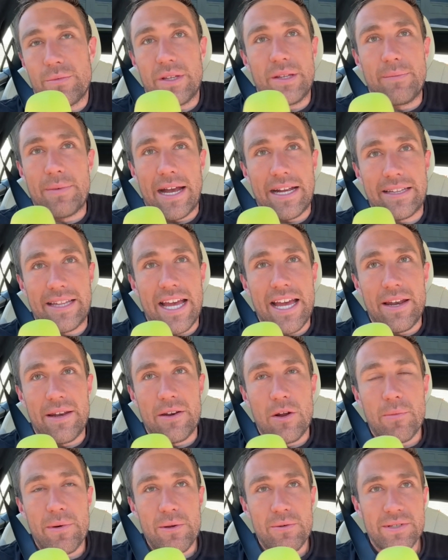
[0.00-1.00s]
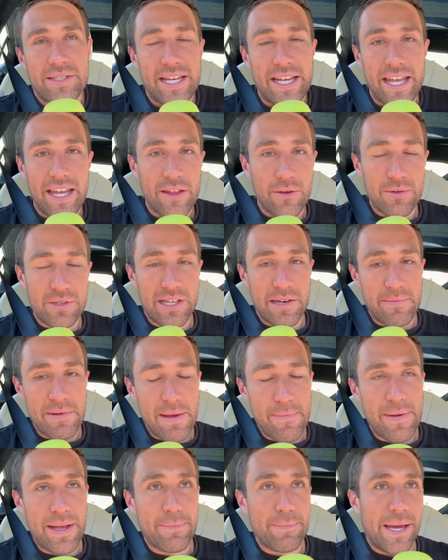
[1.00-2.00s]
back then nobody was thinking there was going to be a
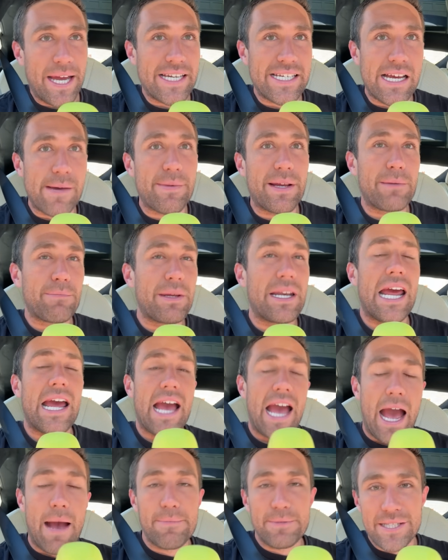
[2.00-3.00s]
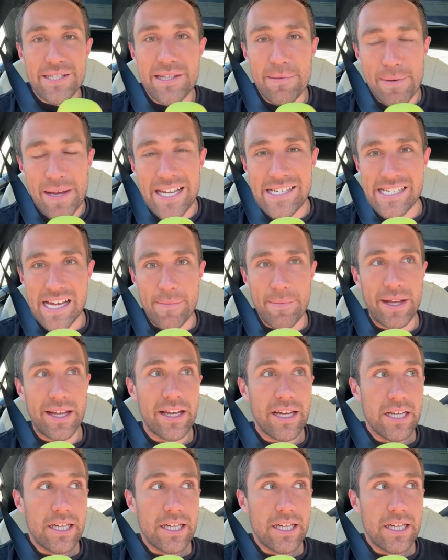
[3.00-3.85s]
big pandemic, but absent the pandemic,